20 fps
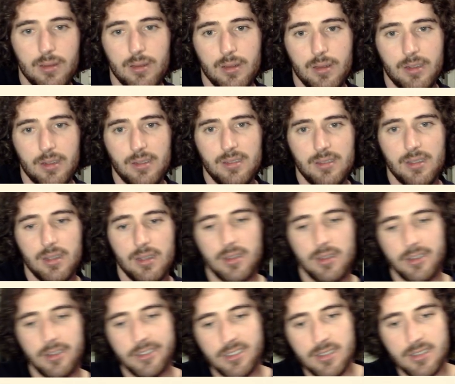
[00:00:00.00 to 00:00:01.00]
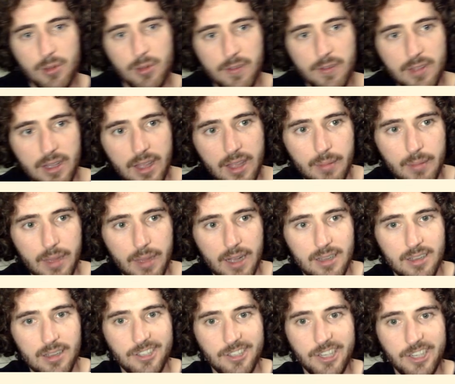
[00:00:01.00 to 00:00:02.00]
Just to move the king back
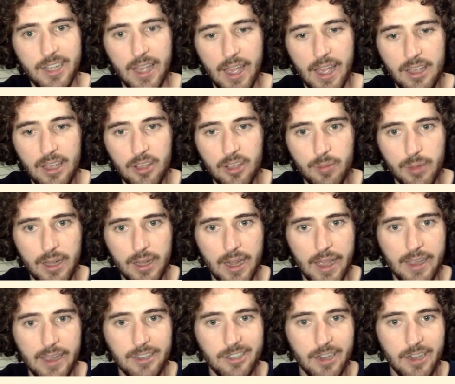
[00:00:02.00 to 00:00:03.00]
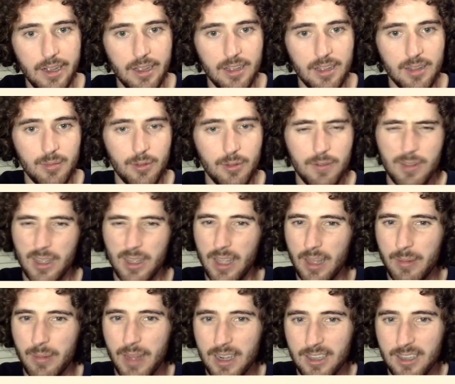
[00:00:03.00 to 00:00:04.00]
to g8, you played h8 and then move the
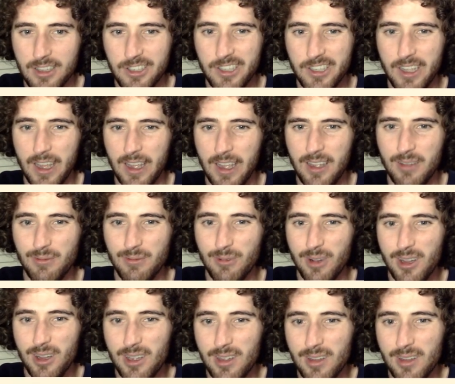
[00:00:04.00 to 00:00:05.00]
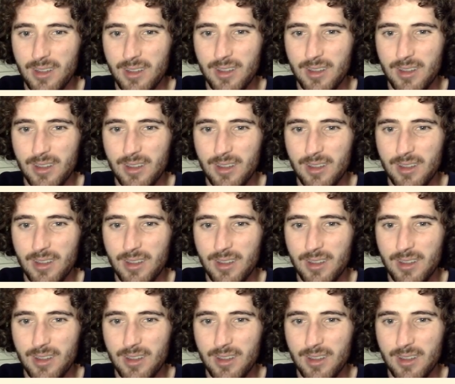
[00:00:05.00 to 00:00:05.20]
king back to g8. What?